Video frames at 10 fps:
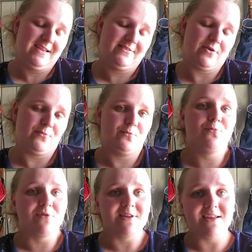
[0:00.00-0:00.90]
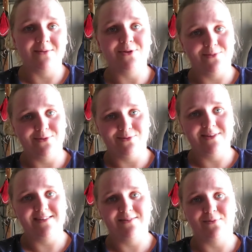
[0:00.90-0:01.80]
So I'm real, I'm going to be
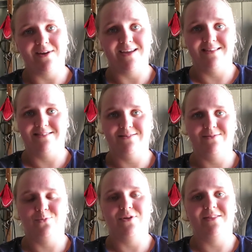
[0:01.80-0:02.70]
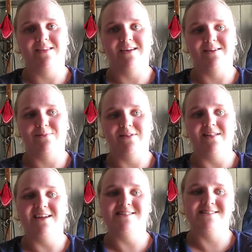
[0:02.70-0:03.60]
really surprised at what um, the
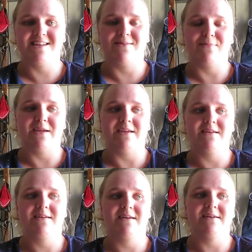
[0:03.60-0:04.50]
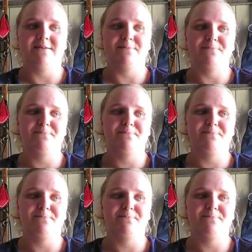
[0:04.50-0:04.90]
largies get me um,